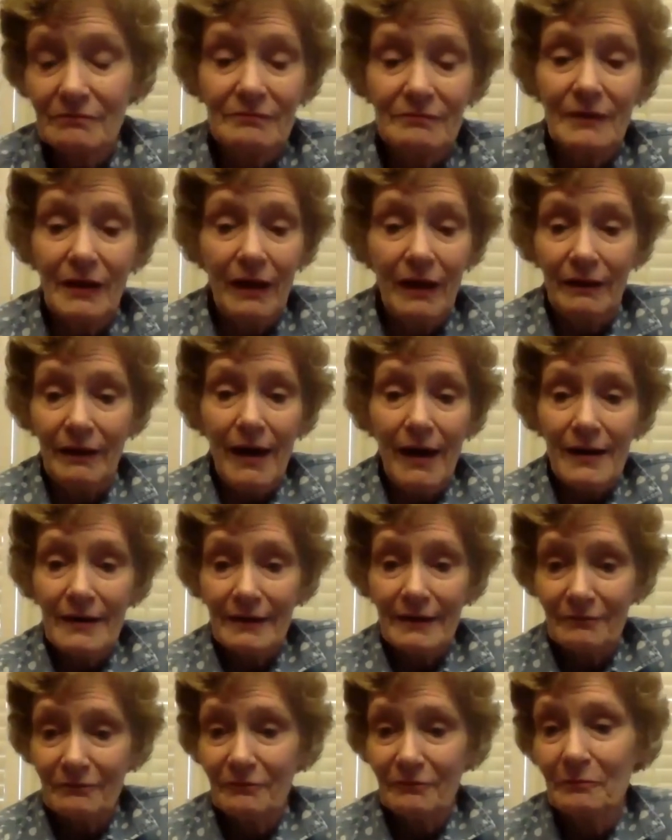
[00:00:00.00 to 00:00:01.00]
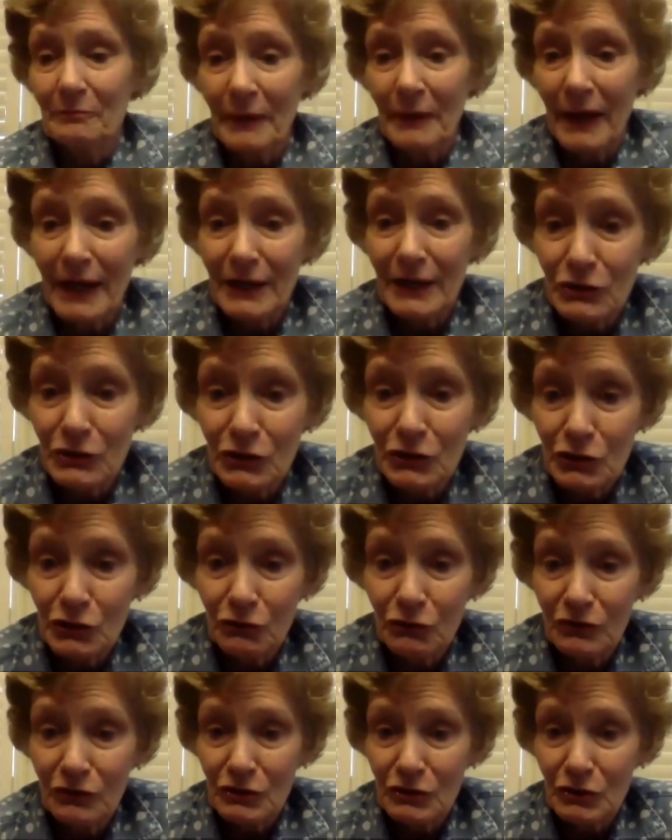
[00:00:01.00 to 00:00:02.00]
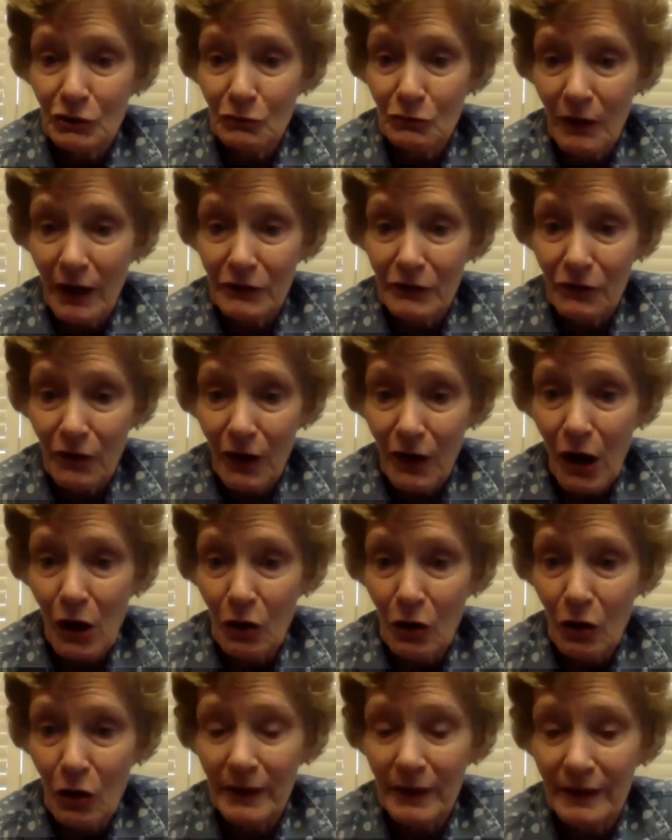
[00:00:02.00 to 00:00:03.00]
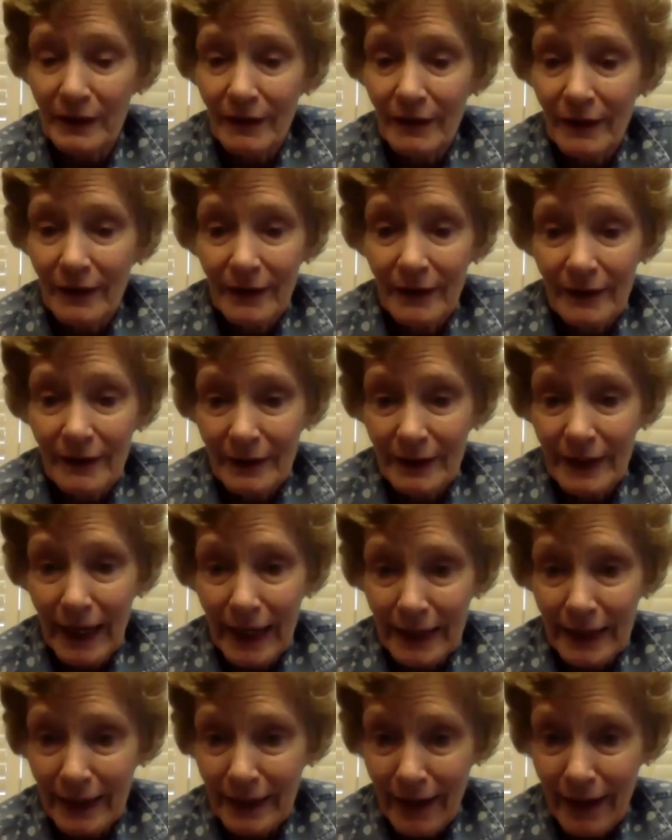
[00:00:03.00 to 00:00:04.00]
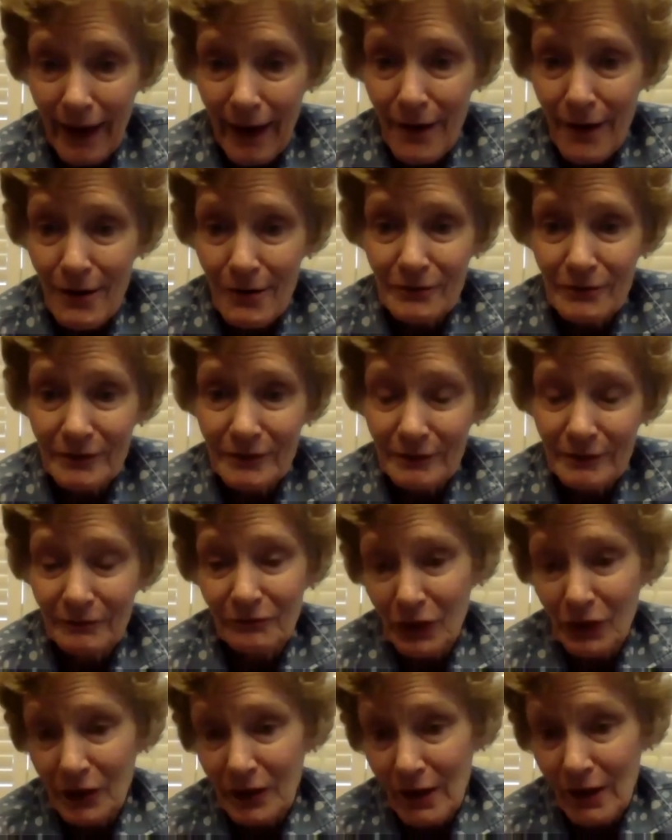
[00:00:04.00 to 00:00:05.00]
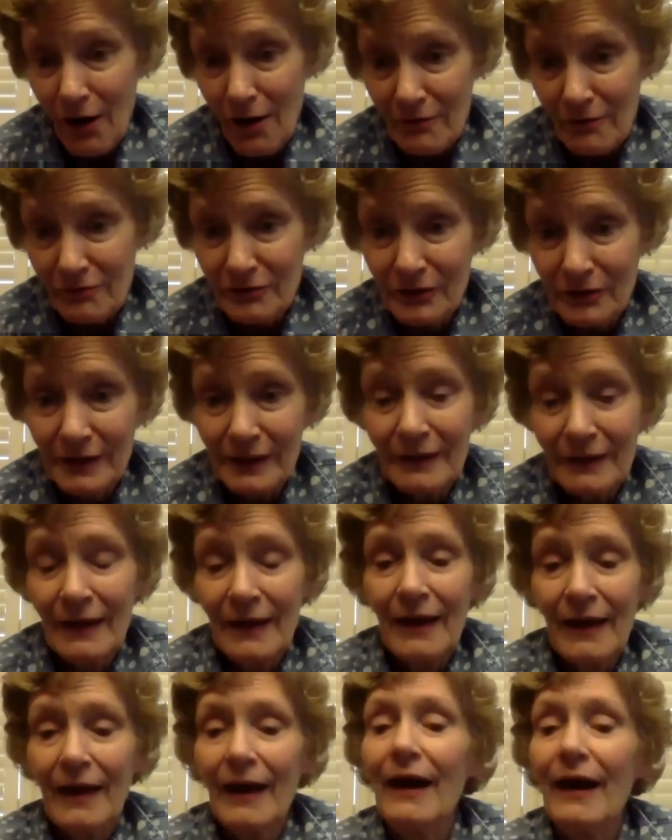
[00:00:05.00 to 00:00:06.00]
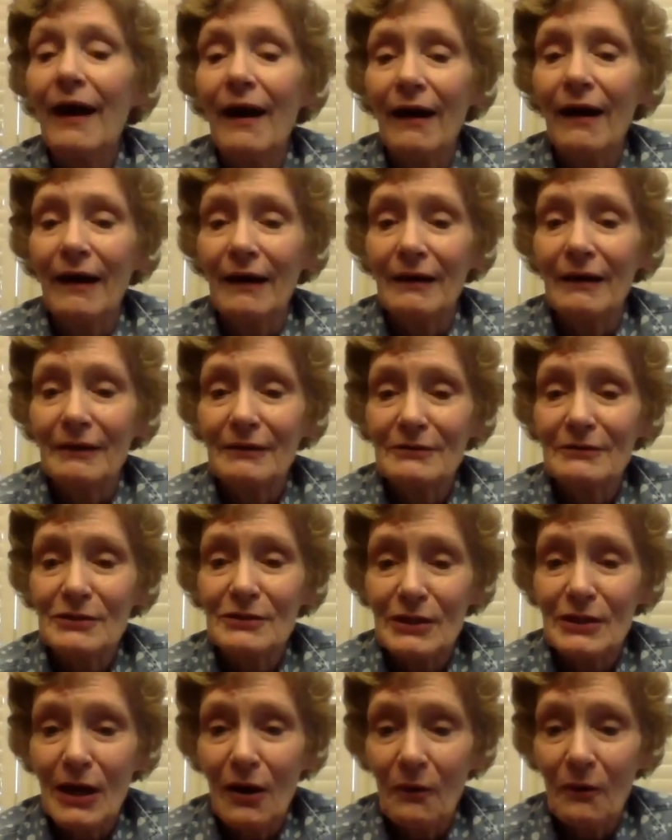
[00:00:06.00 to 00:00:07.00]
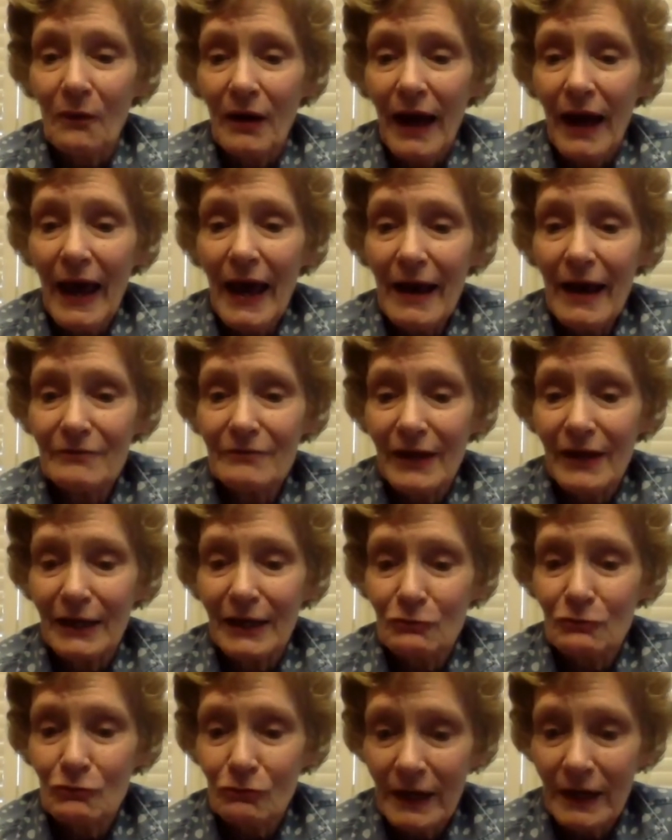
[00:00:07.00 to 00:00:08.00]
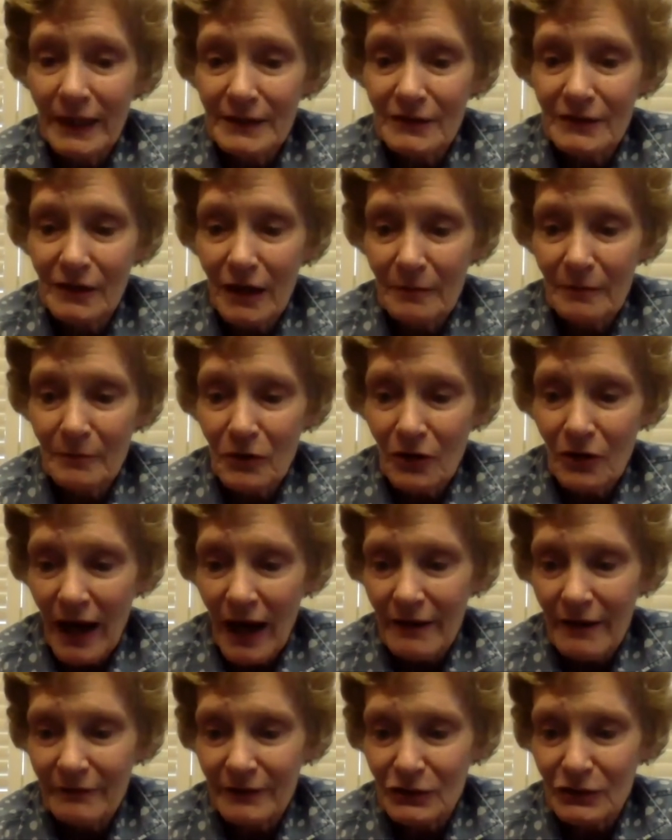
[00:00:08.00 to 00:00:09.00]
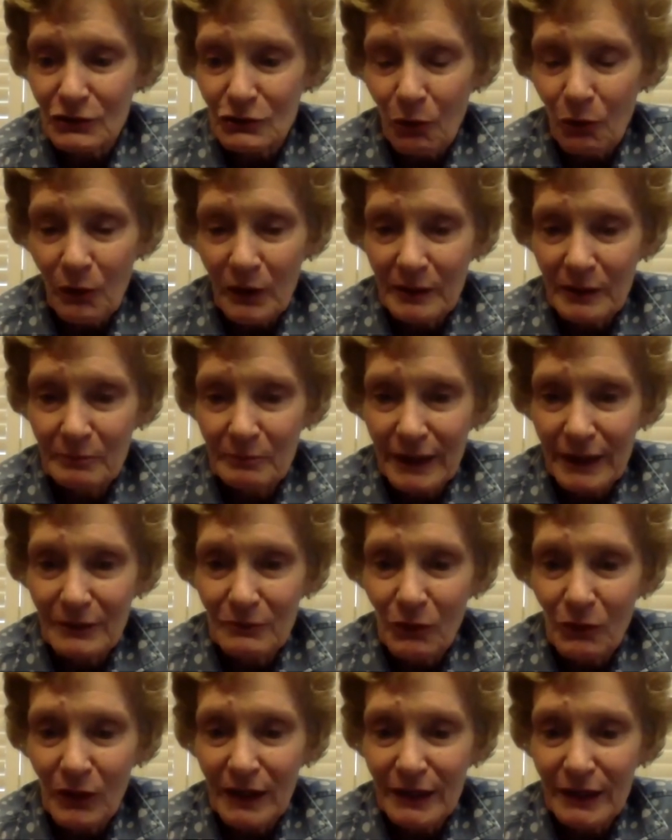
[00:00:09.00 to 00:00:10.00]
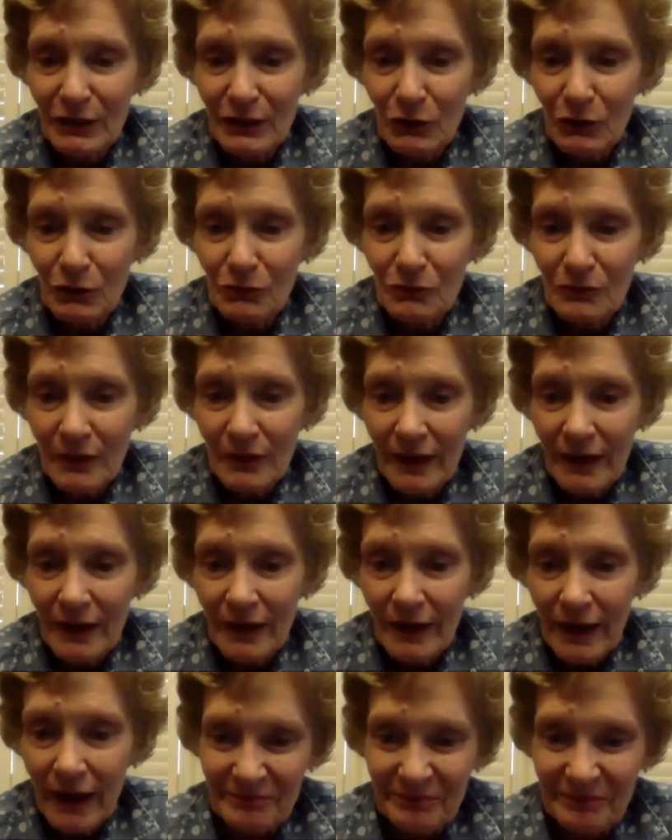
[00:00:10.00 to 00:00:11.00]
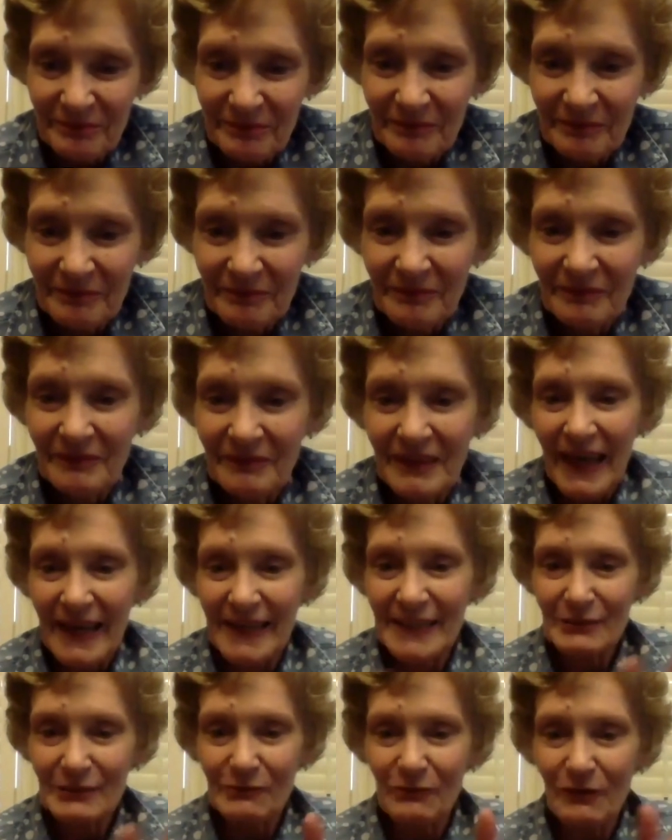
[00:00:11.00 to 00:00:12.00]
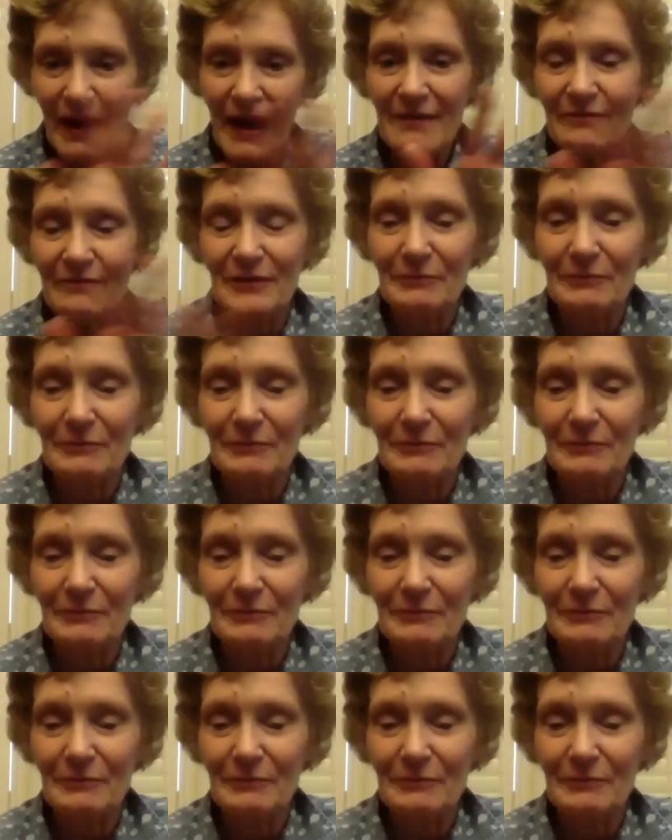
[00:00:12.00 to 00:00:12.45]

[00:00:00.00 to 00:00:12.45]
a lot of badges you could do while you're home and can't get out very often. So have a great summer. I've enjoyed being with you. Thanks for having